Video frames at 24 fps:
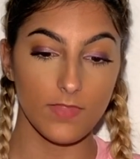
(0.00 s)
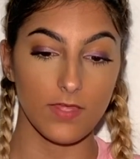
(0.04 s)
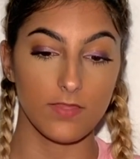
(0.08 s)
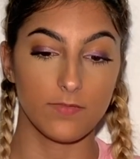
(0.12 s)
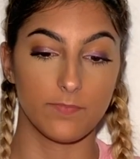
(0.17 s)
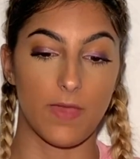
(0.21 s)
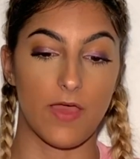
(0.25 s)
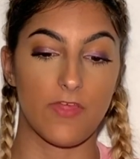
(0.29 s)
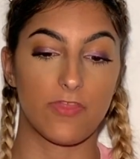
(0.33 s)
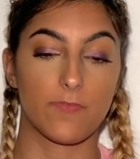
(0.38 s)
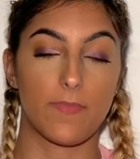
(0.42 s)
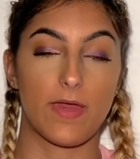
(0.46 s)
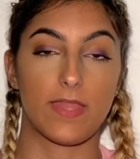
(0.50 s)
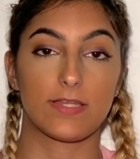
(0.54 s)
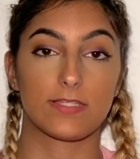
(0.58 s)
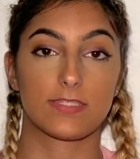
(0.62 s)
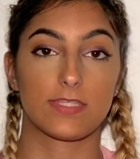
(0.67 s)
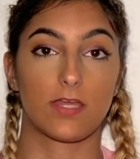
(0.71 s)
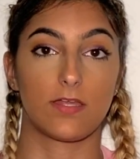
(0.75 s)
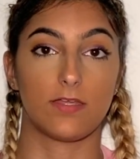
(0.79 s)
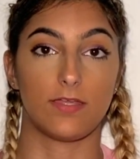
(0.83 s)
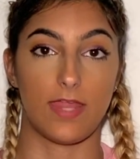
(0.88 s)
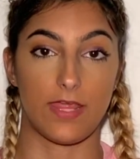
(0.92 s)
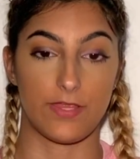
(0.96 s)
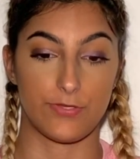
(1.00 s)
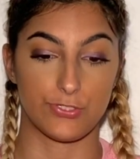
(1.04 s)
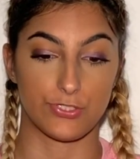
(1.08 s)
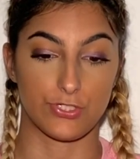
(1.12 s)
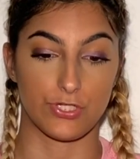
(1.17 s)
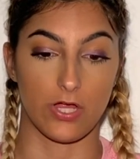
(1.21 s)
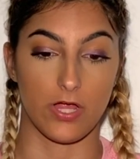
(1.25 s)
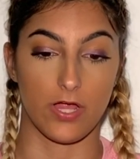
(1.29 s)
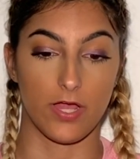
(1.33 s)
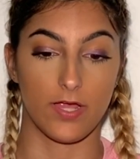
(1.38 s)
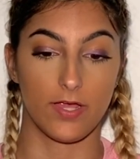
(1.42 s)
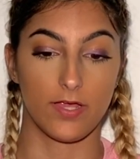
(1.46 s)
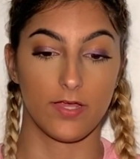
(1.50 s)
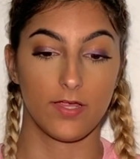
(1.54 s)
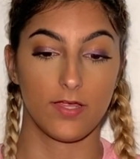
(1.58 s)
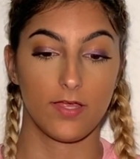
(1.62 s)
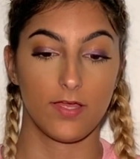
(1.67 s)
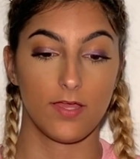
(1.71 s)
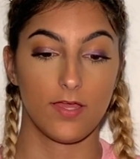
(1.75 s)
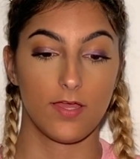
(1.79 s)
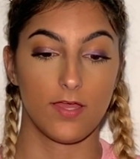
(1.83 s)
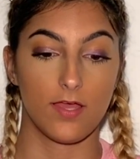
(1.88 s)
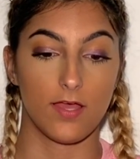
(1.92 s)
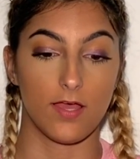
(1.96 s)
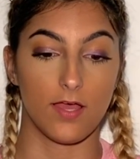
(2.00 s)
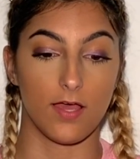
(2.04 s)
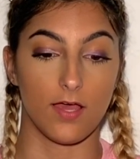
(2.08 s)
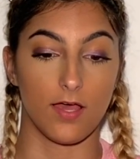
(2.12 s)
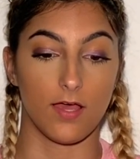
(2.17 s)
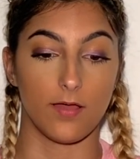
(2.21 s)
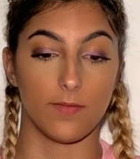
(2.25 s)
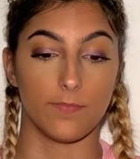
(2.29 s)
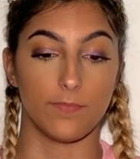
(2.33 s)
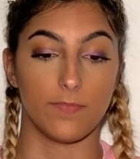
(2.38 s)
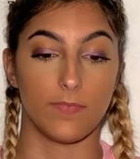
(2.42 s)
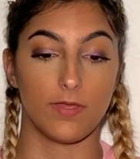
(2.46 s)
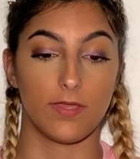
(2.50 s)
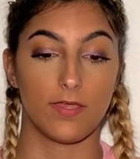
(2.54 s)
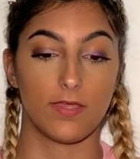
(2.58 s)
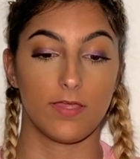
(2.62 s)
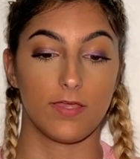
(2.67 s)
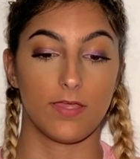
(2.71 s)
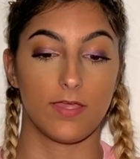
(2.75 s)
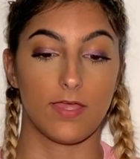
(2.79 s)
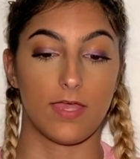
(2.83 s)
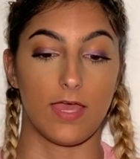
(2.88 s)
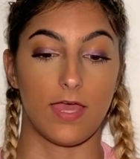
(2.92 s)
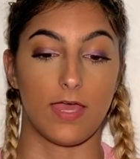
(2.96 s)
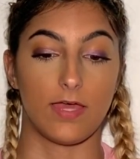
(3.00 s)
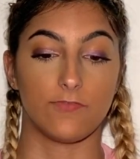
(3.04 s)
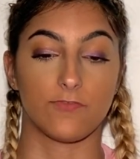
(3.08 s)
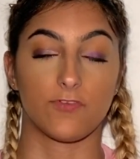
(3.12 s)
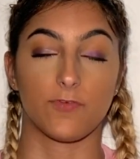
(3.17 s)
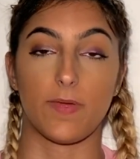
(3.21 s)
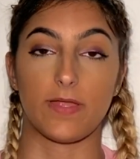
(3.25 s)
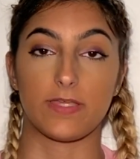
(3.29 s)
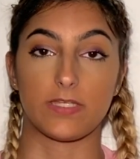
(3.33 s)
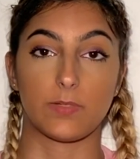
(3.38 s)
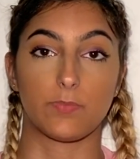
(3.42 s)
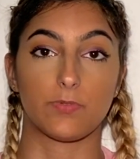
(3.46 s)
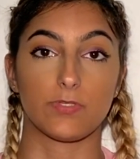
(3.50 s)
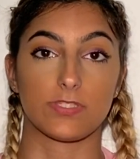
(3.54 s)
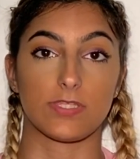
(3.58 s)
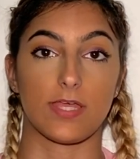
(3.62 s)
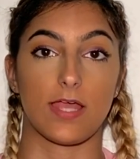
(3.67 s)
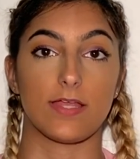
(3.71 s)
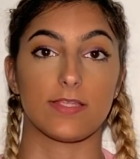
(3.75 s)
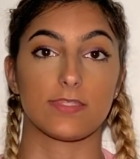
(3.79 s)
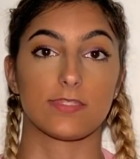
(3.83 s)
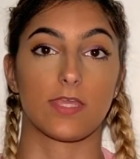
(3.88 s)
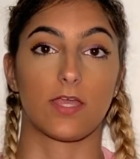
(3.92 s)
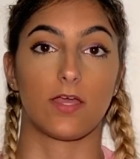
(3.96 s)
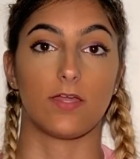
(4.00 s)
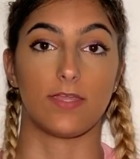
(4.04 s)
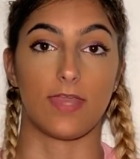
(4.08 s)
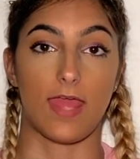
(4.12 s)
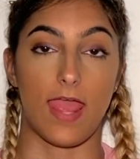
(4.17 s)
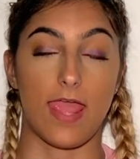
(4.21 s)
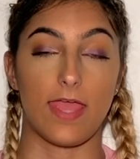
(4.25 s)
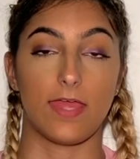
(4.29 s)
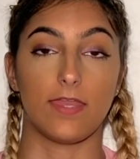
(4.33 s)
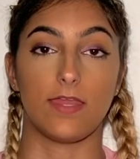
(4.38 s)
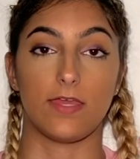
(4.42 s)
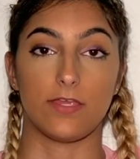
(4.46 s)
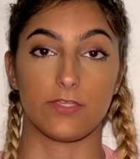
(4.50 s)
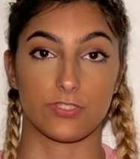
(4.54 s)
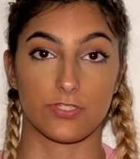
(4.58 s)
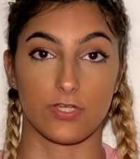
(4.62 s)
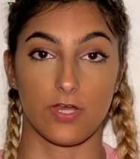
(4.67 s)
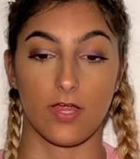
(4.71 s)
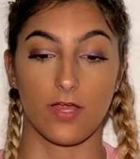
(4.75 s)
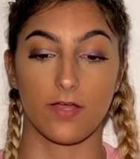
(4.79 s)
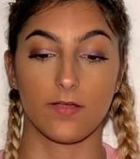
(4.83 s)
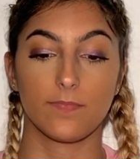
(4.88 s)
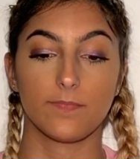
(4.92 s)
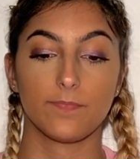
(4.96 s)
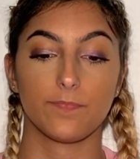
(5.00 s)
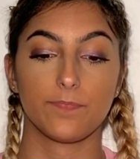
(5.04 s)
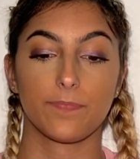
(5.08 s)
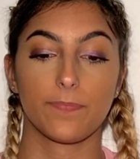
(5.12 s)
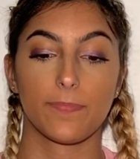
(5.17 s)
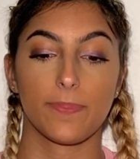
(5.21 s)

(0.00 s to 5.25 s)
Mathematics, I got an A star. And for my double science, I got an A and A star.